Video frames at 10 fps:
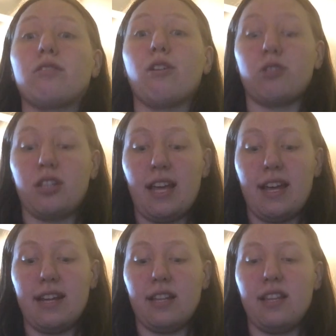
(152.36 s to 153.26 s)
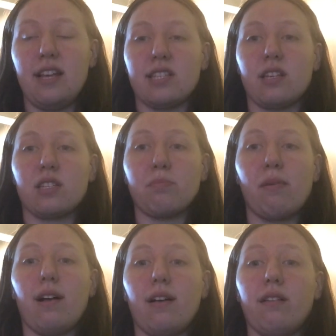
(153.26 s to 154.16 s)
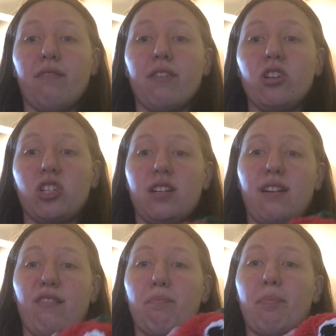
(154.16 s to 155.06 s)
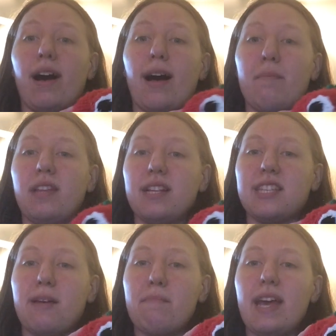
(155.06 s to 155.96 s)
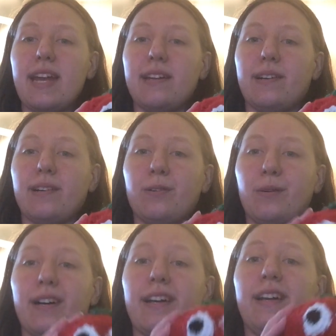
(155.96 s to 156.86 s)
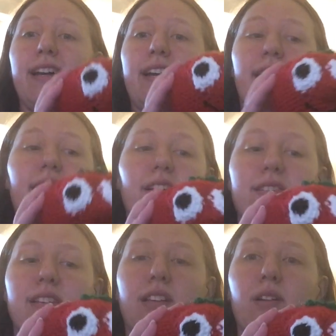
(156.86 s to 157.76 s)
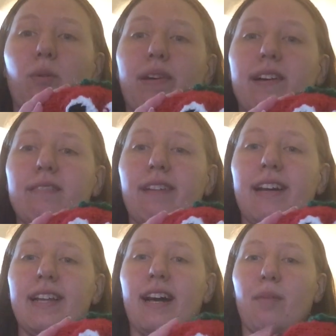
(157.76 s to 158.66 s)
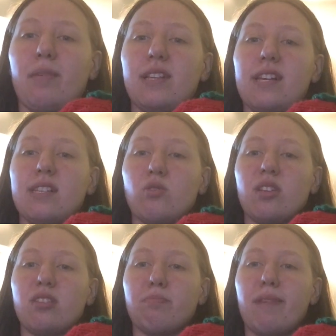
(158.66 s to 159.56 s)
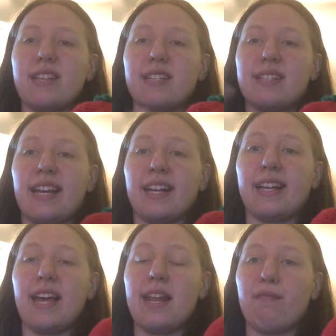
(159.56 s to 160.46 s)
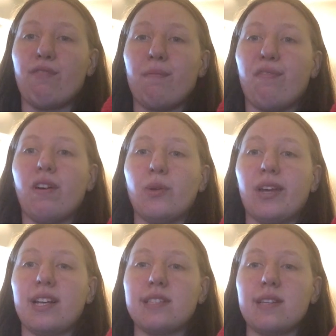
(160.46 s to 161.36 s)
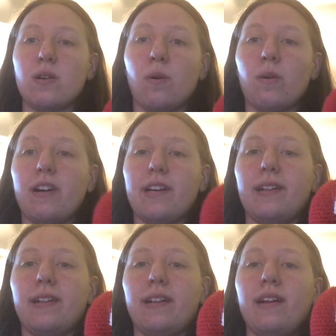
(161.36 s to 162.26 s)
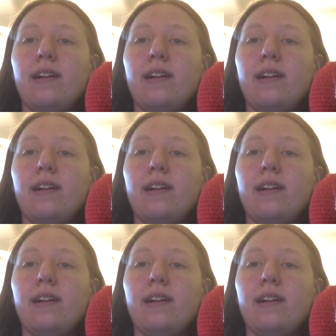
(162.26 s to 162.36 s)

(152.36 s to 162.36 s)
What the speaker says: crocheted this small version of Bob the Tomato. It looks a little weird right now, but this is as best as I could get it from following a tutorial